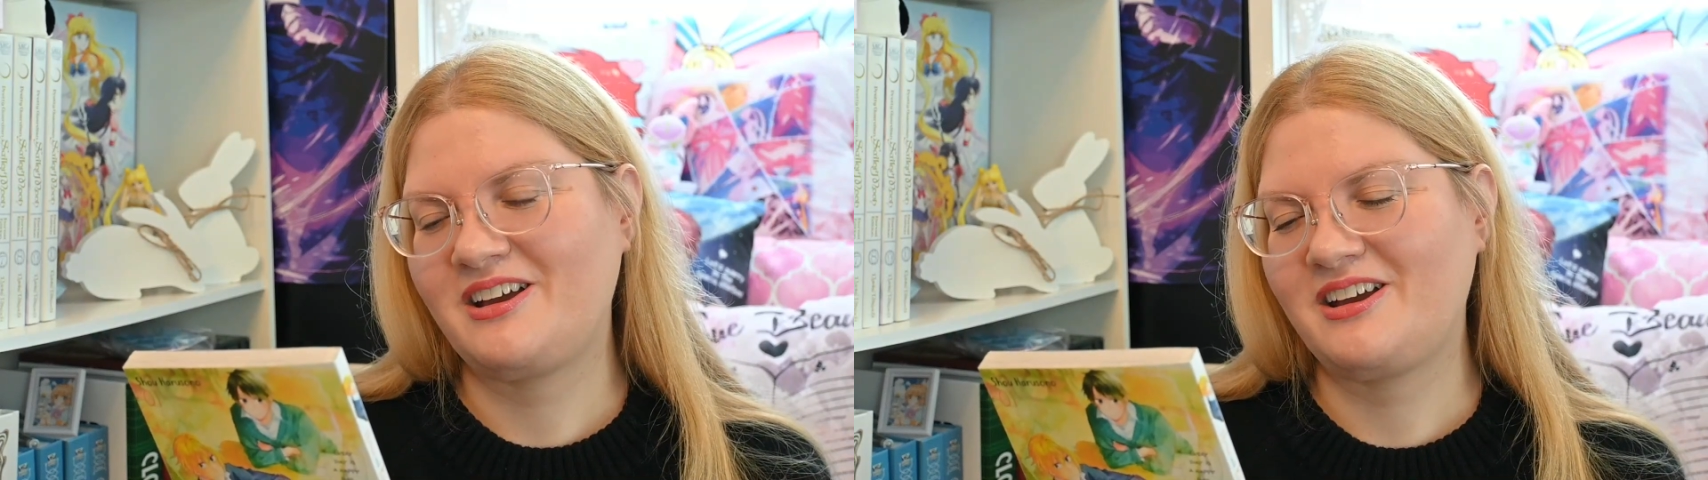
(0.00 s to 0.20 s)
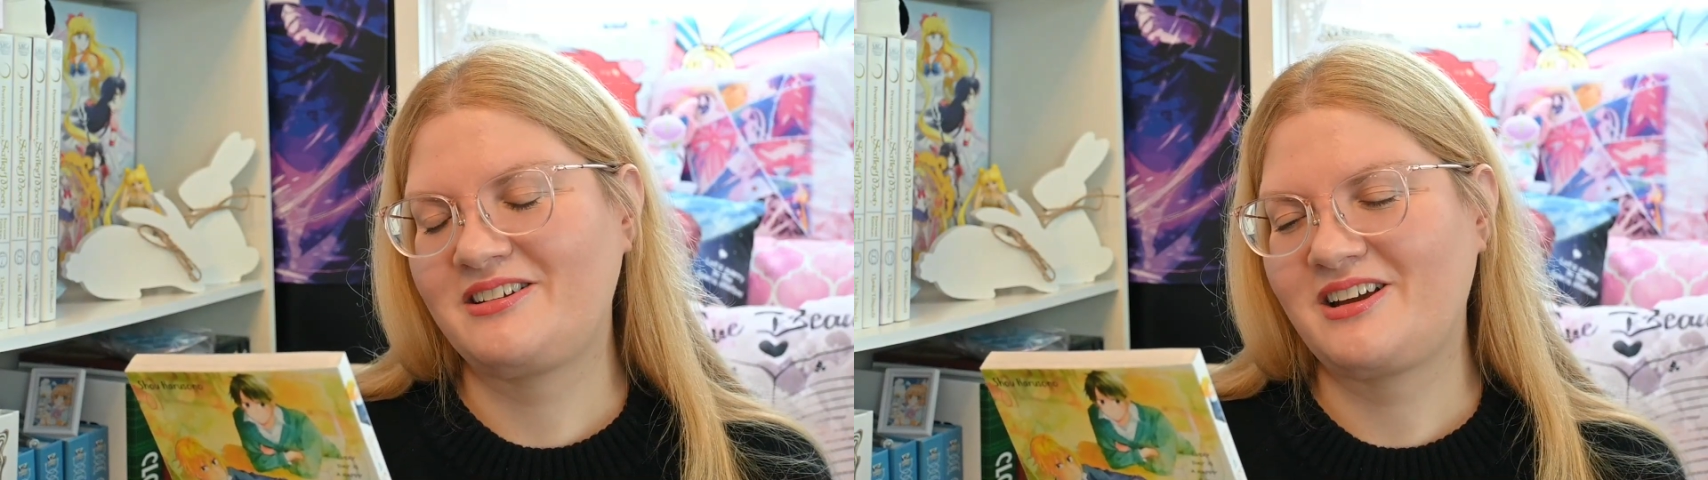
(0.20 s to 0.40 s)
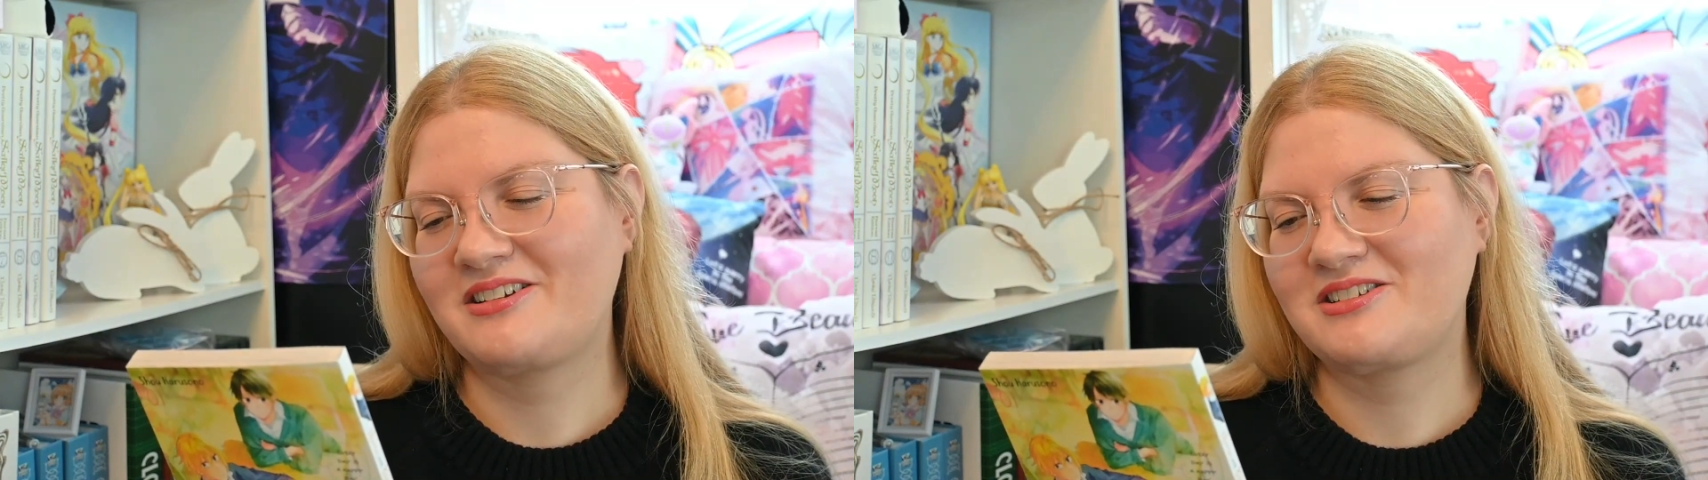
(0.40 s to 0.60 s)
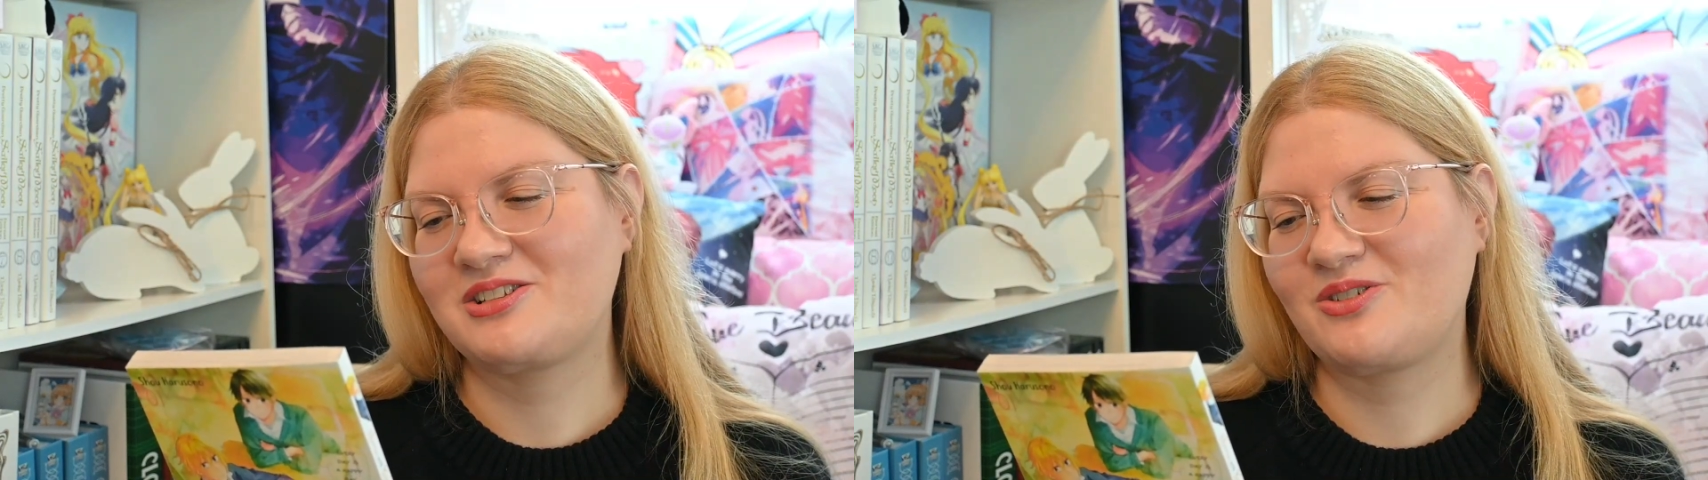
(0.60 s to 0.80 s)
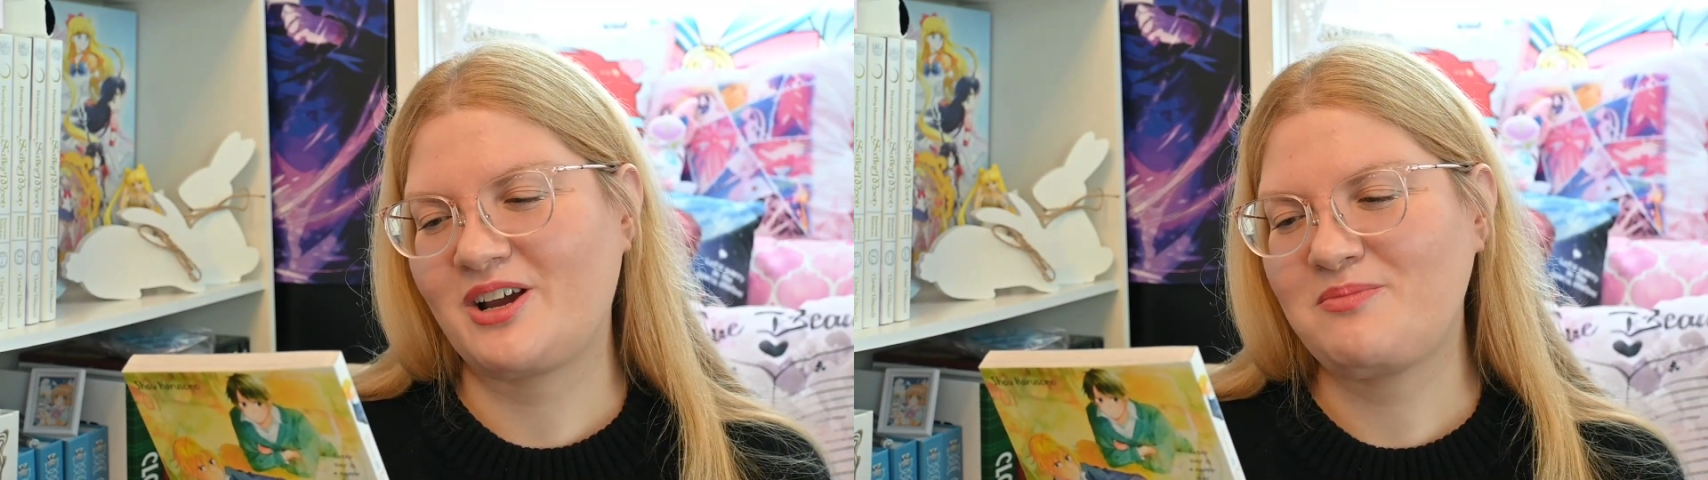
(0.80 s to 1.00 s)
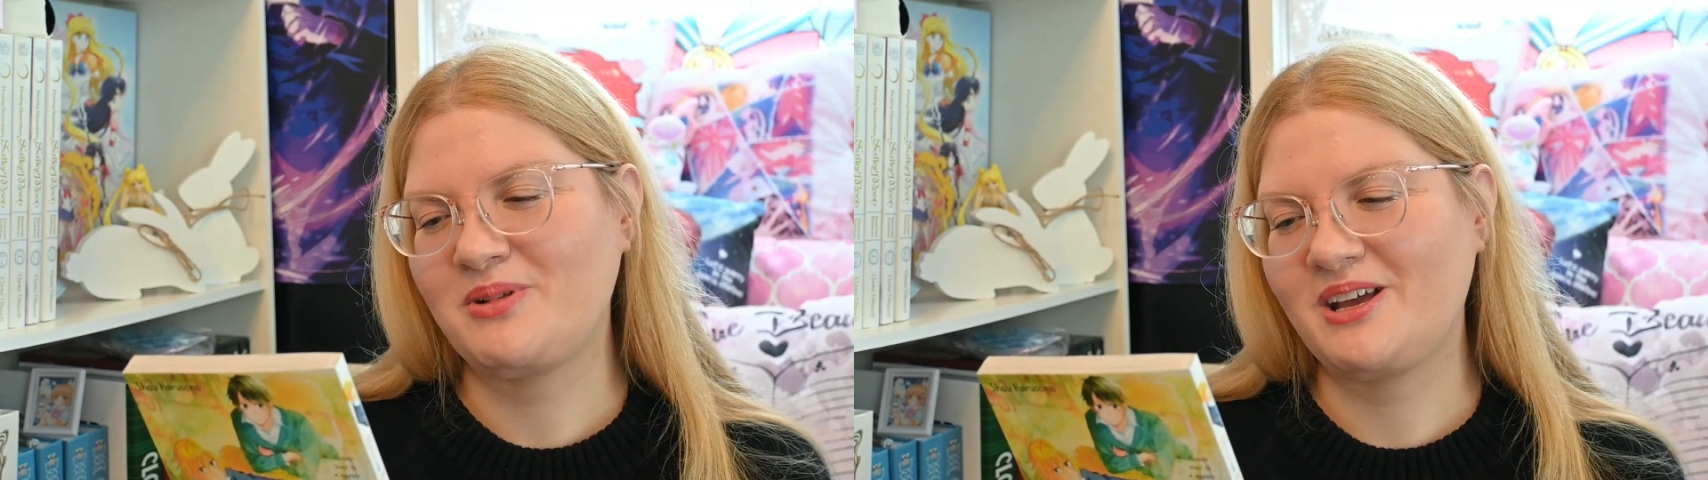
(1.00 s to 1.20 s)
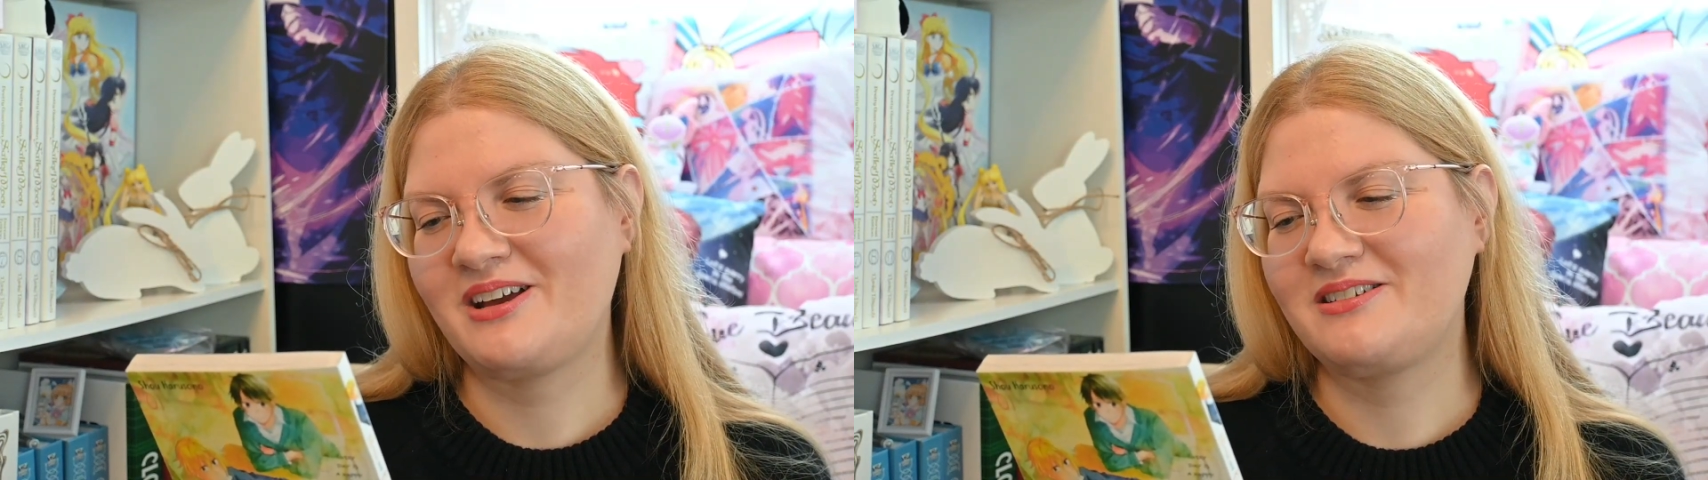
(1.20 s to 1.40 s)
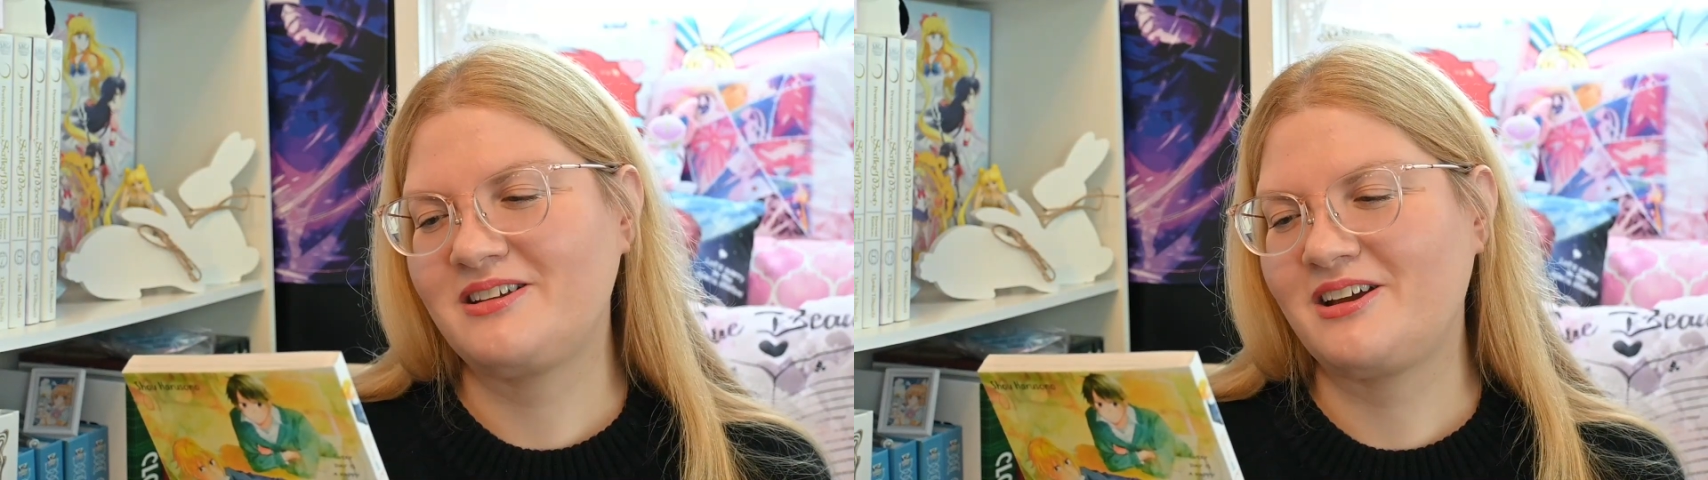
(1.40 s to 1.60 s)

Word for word: enact his grand plan